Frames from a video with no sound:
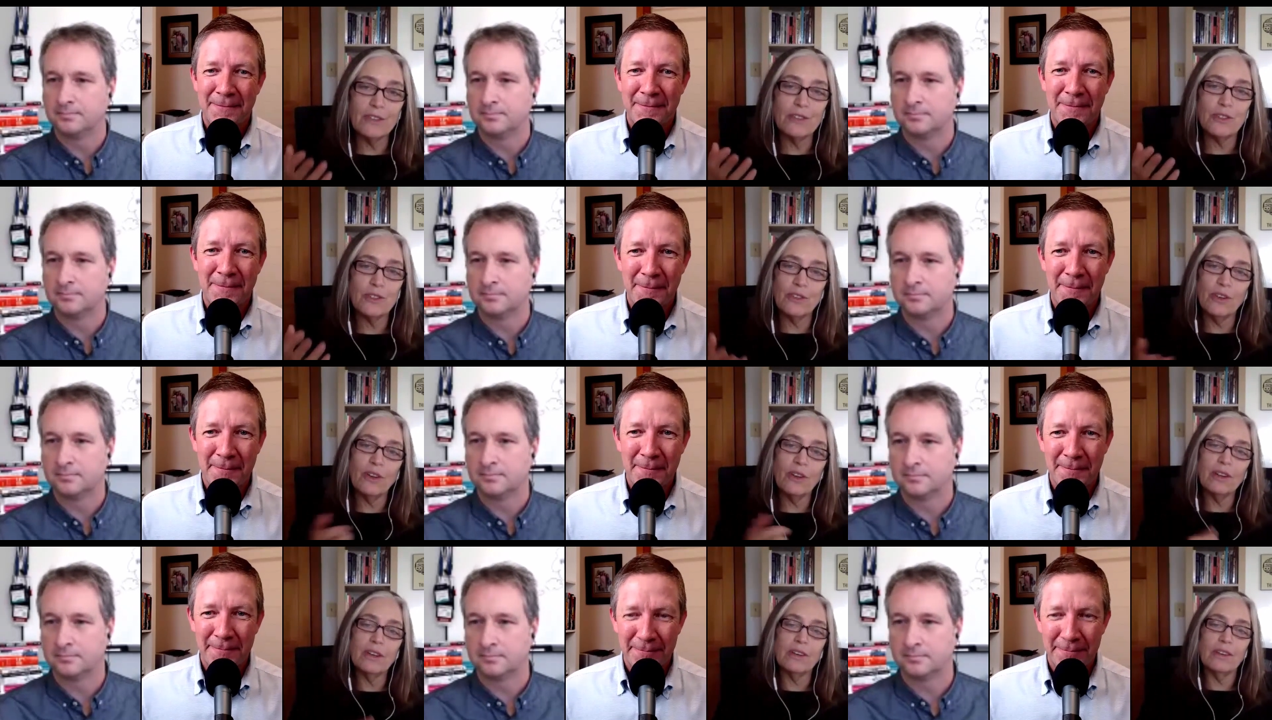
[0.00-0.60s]

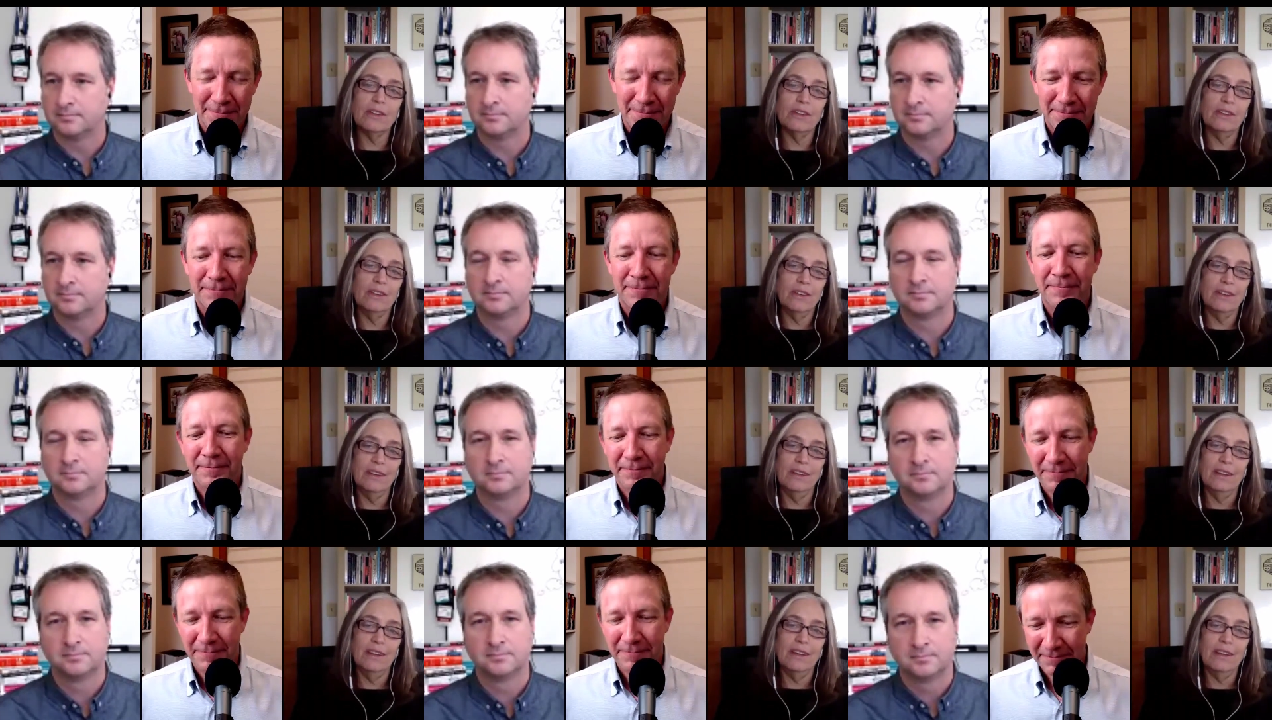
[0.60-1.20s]
Speaker 1: started
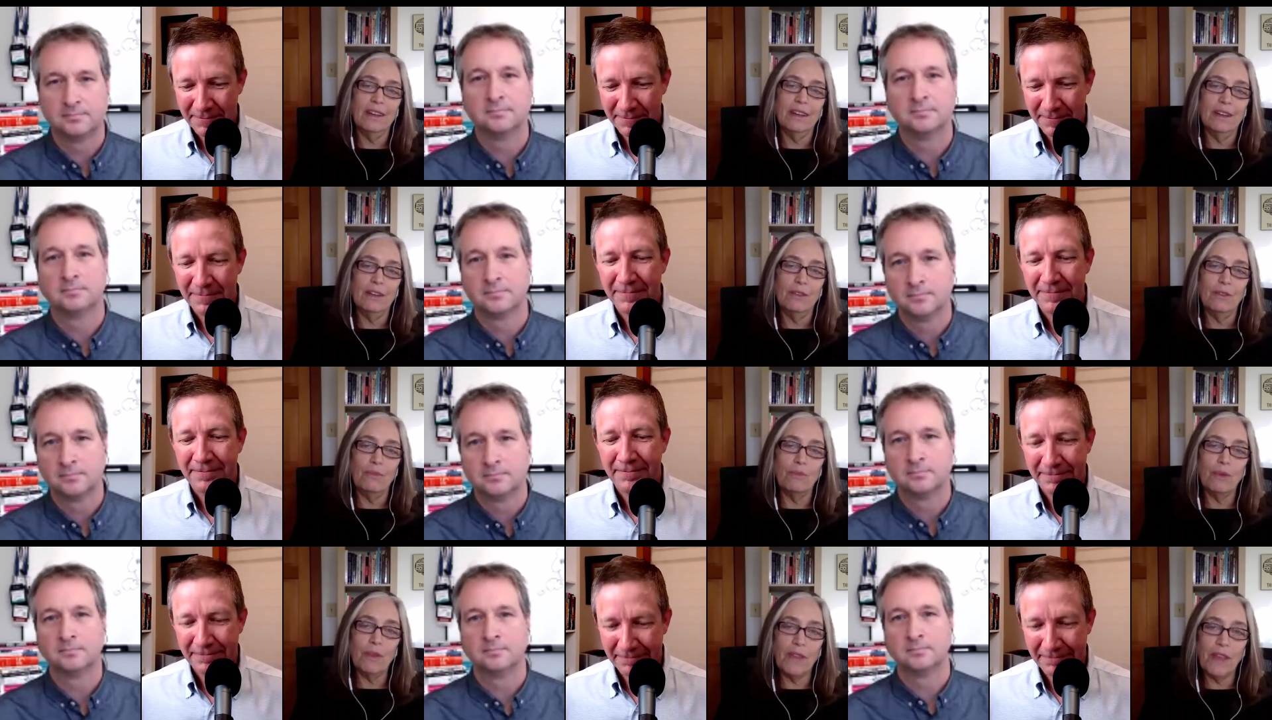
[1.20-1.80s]

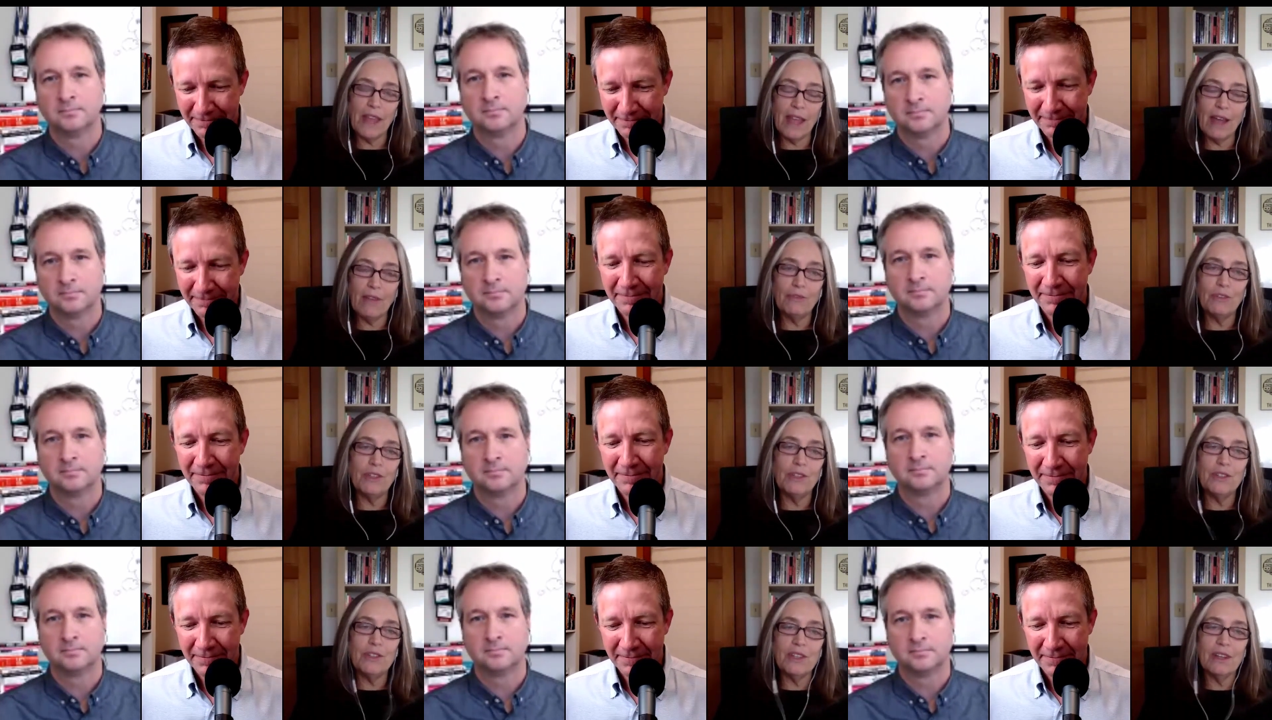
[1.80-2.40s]
when they have to
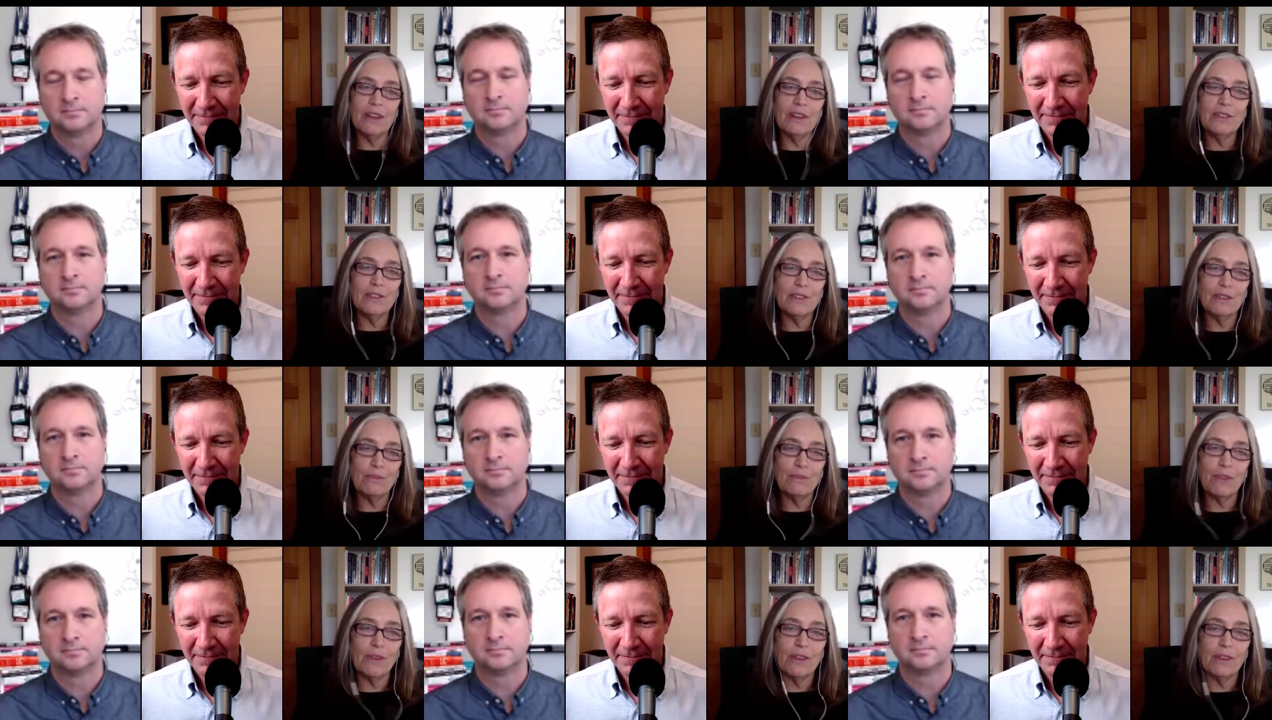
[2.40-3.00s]
design
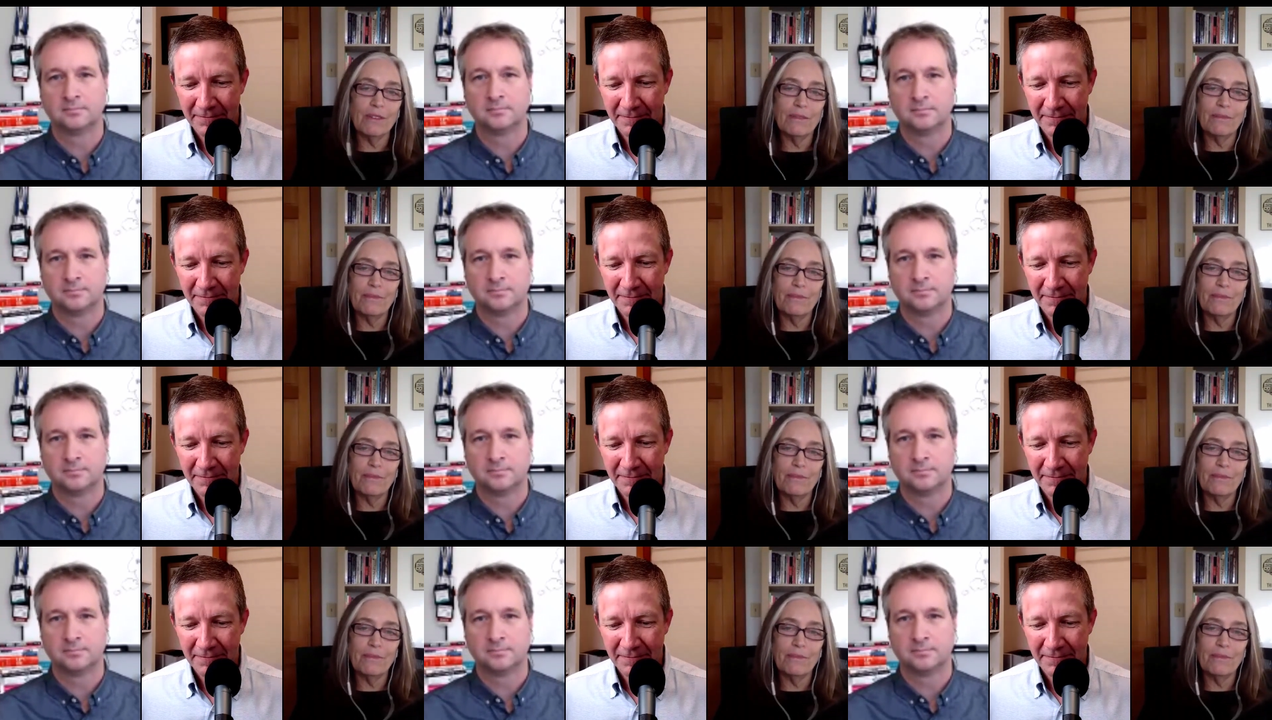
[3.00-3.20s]
something?